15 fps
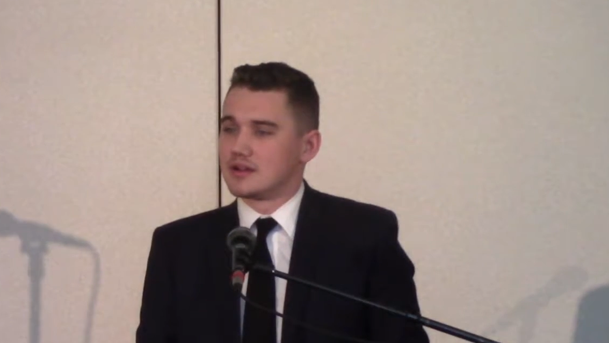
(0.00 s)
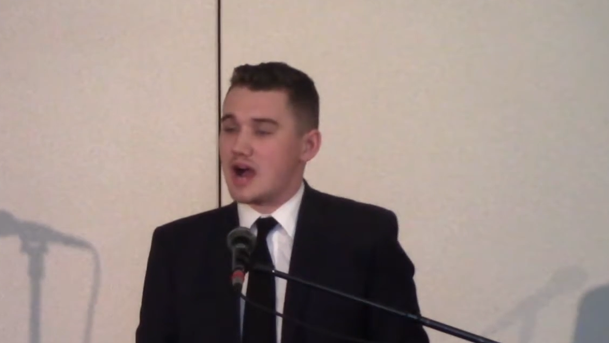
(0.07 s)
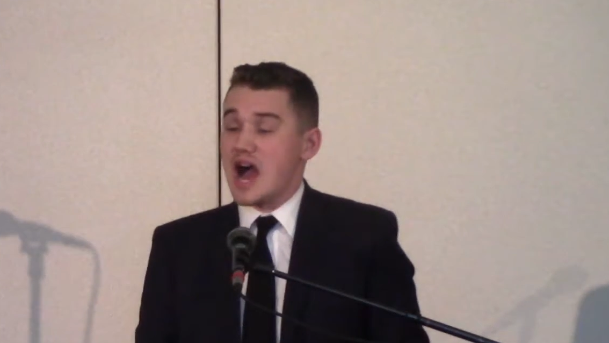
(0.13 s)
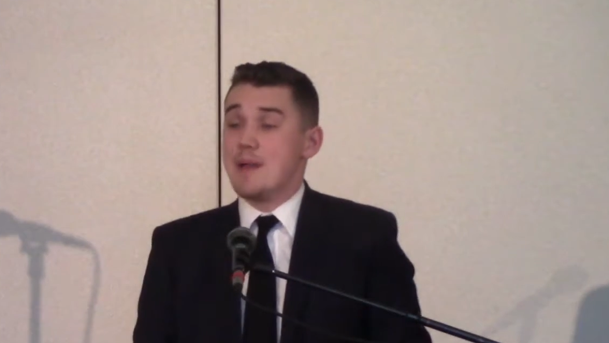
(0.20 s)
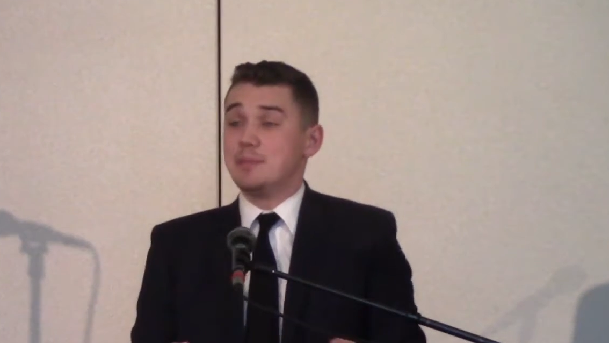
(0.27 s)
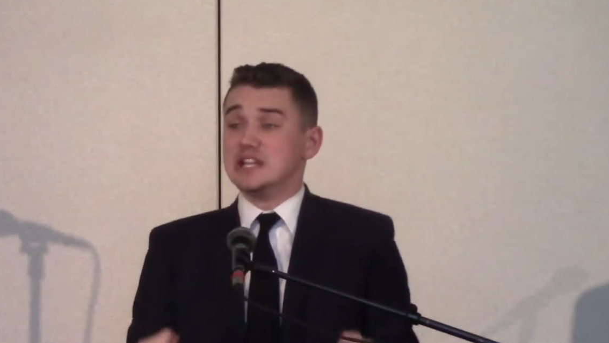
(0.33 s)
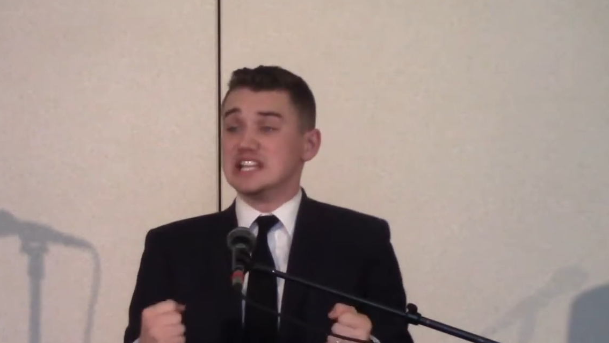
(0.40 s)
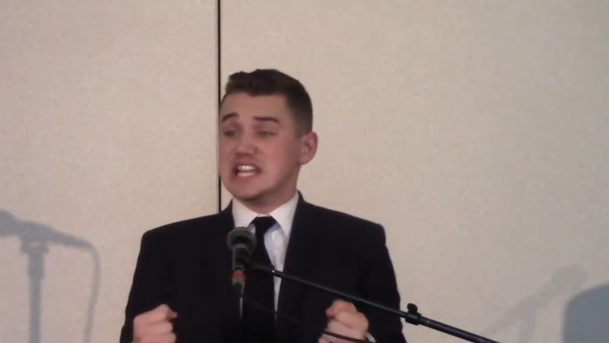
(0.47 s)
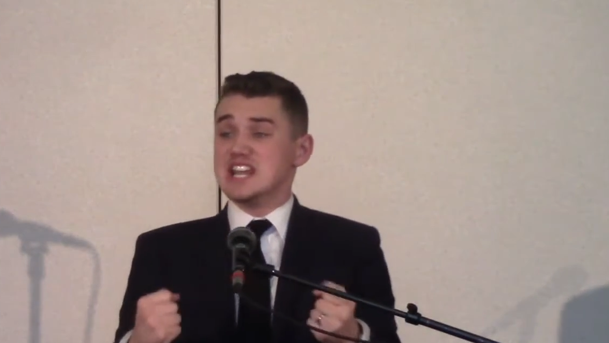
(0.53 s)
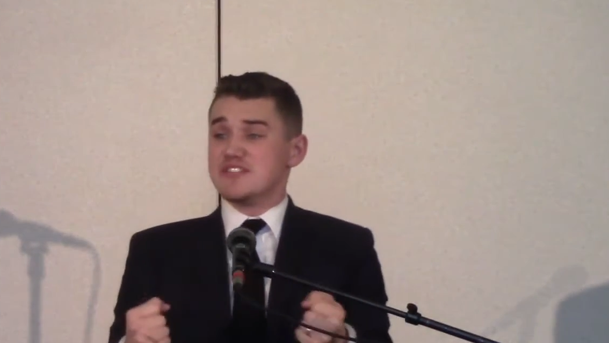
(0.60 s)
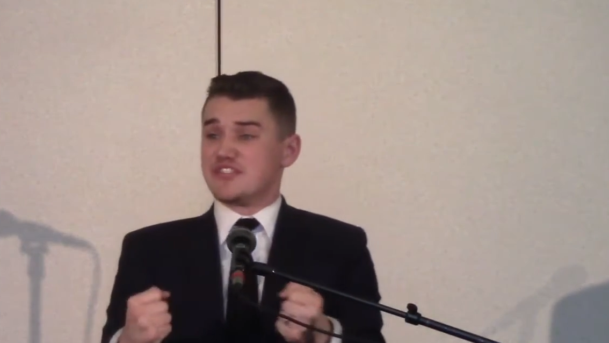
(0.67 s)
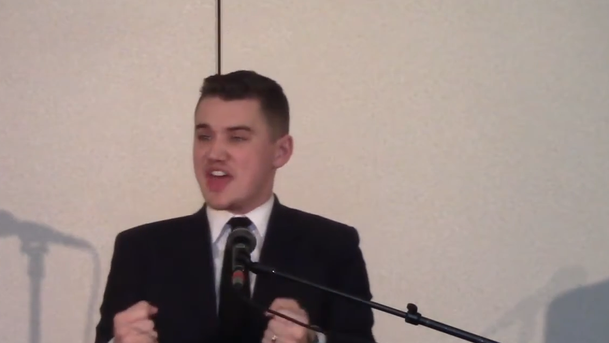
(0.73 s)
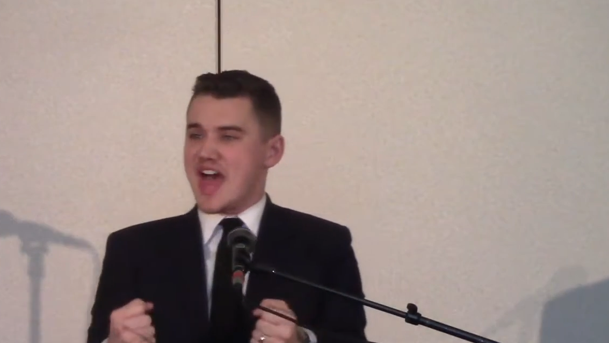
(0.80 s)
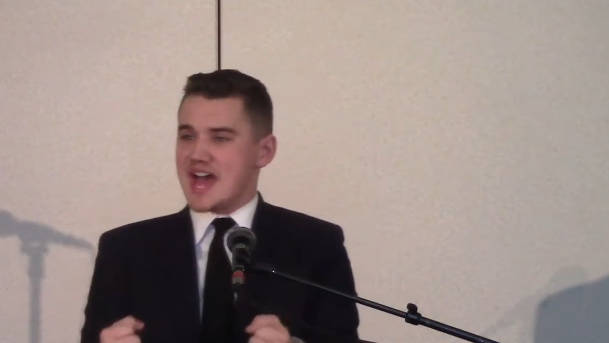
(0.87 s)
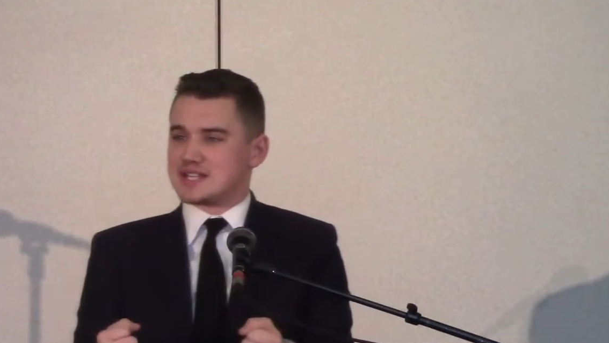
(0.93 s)
I
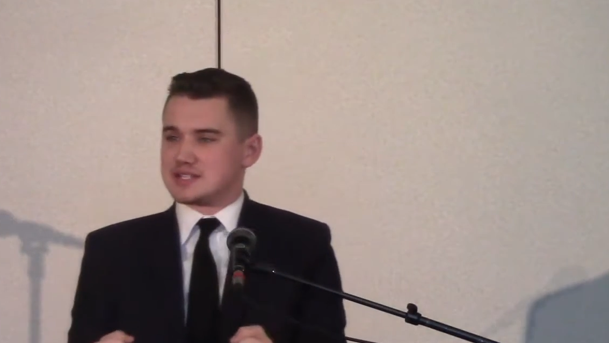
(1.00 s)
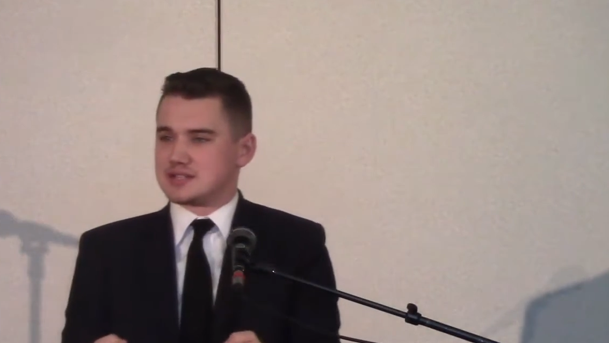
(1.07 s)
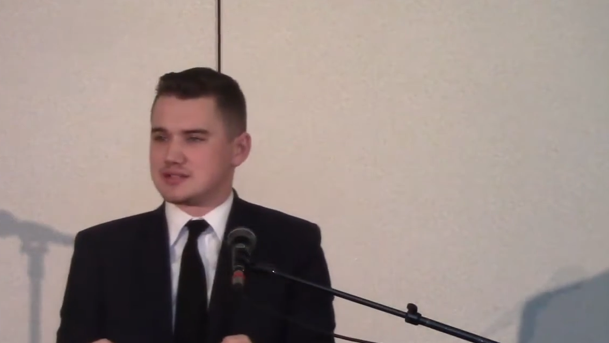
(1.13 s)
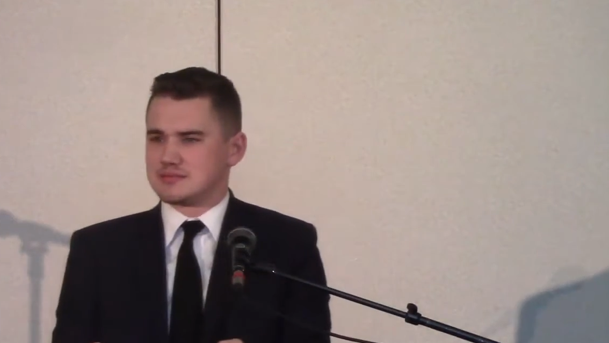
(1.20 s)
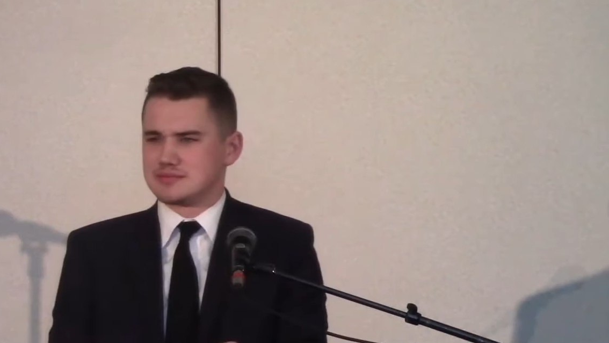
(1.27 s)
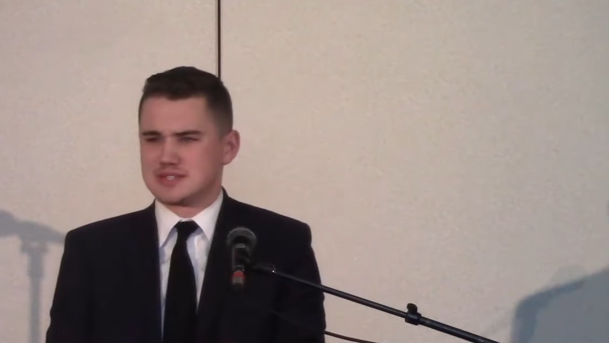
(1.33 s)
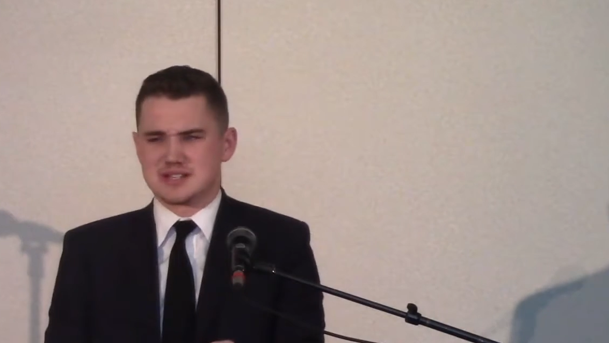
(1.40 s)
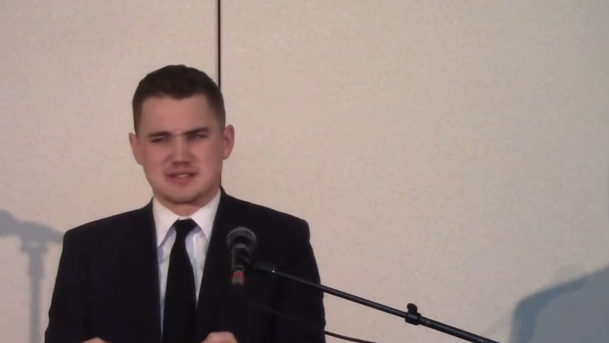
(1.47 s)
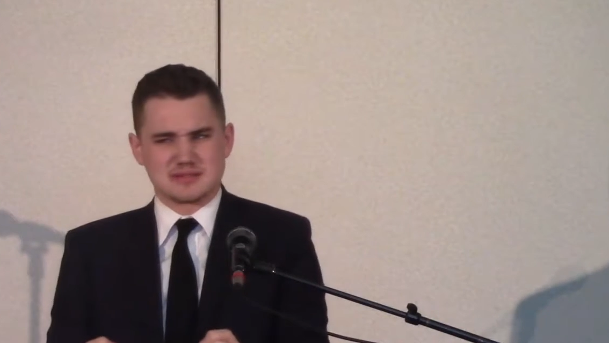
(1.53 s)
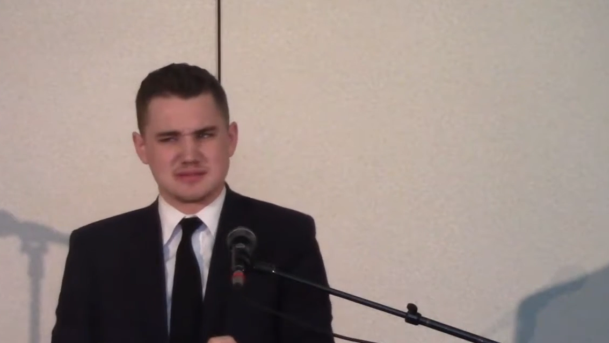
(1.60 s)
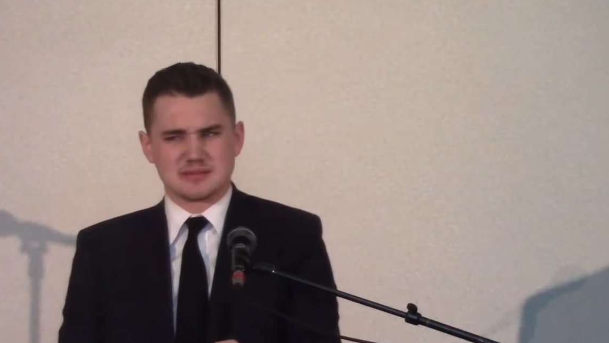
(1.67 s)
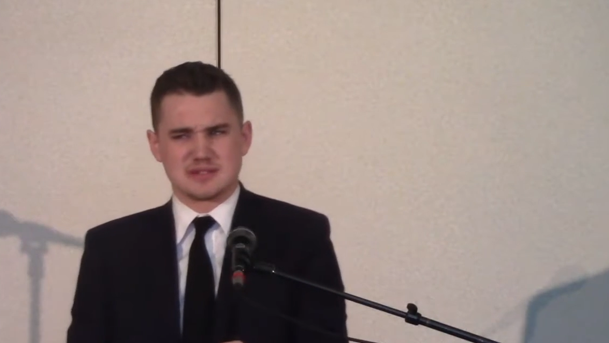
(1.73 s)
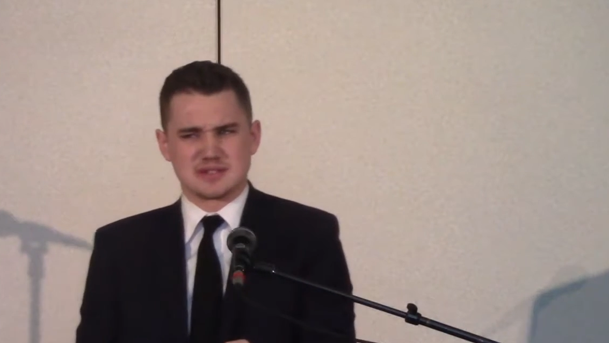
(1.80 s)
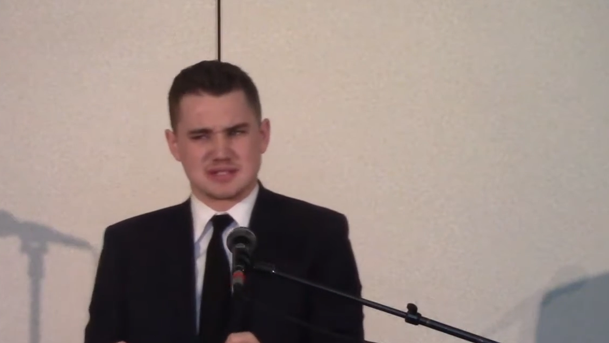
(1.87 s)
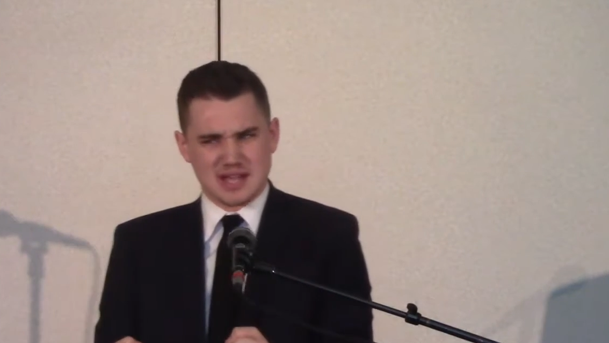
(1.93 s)
believe that.
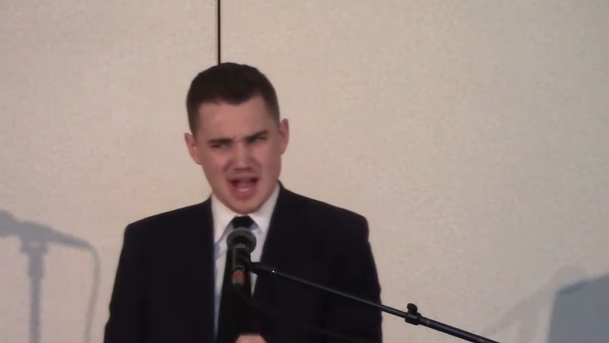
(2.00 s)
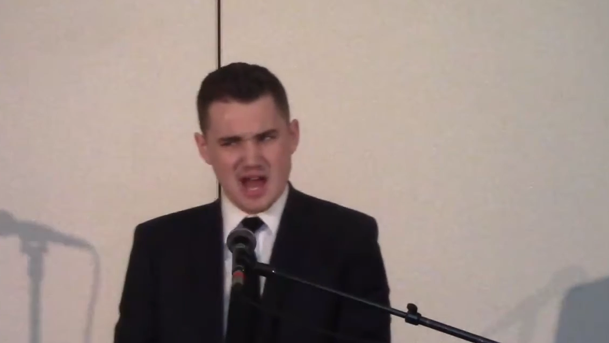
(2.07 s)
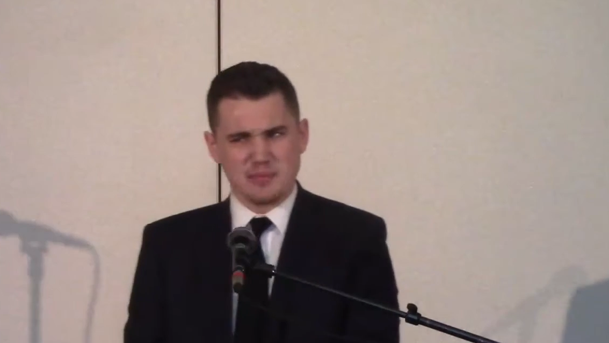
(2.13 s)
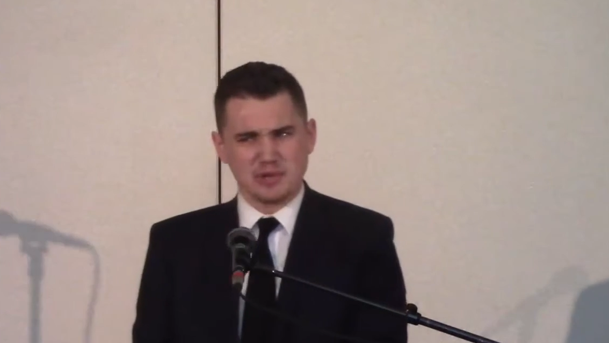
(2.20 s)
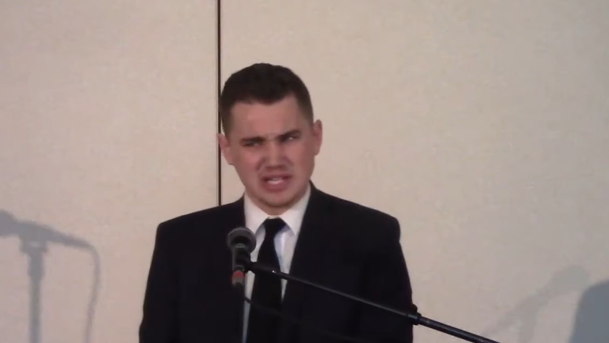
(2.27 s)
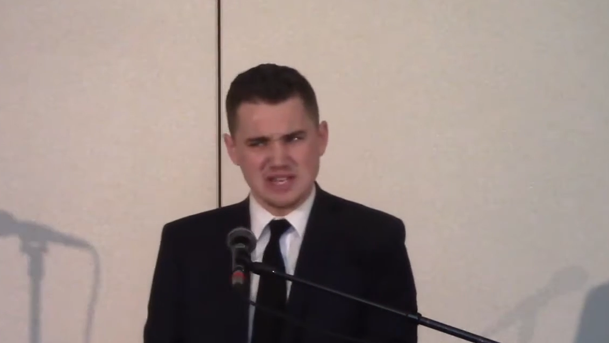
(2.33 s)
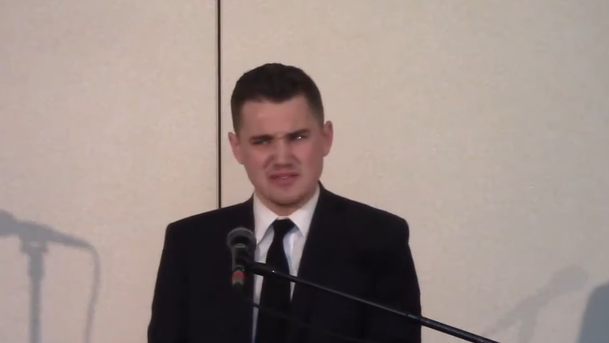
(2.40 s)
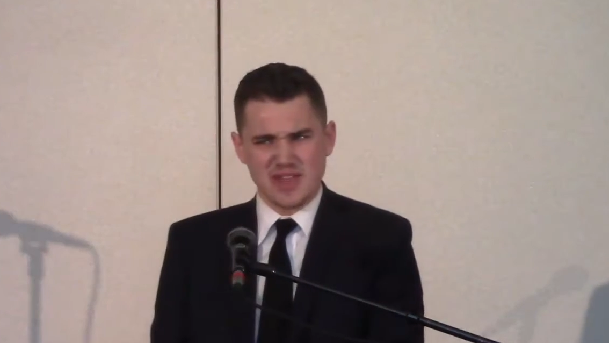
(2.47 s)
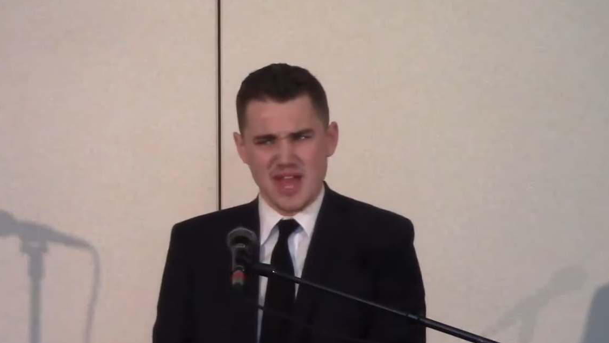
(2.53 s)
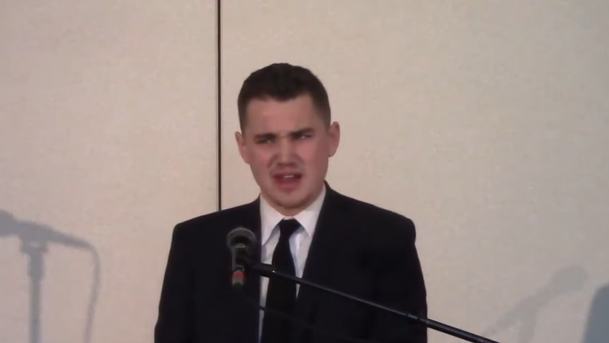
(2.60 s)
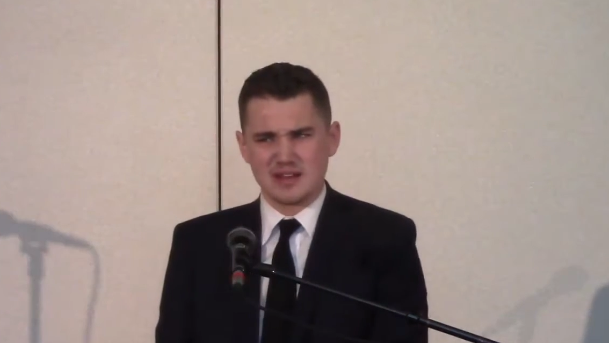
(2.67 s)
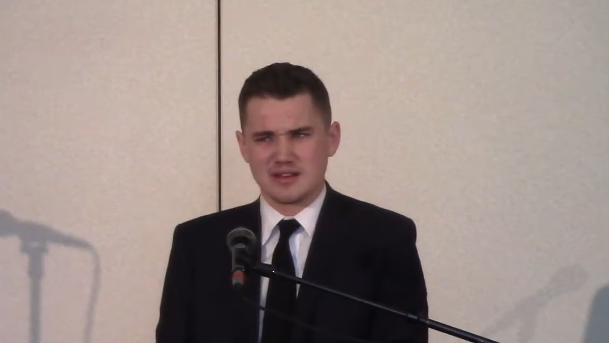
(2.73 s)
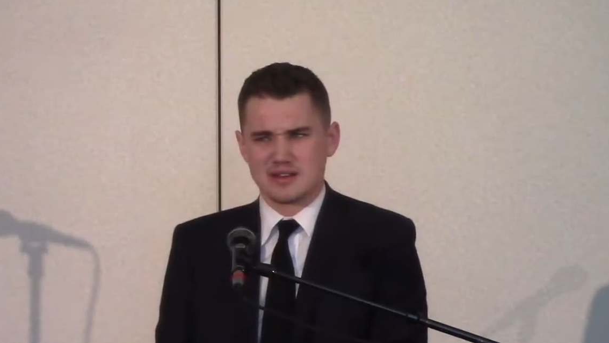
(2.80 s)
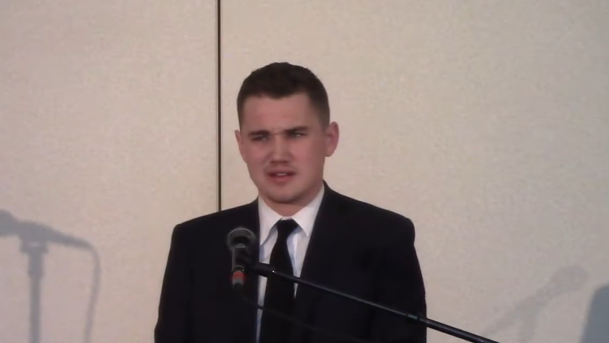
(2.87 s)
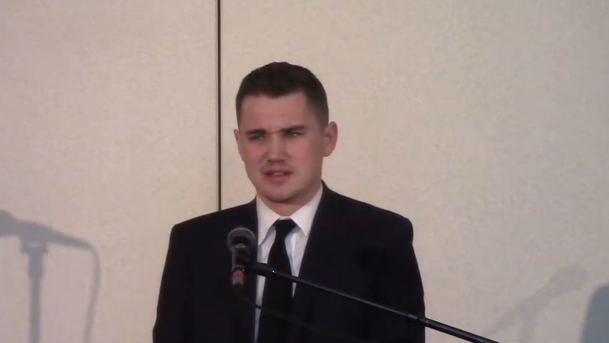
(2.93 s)
Does God believe that?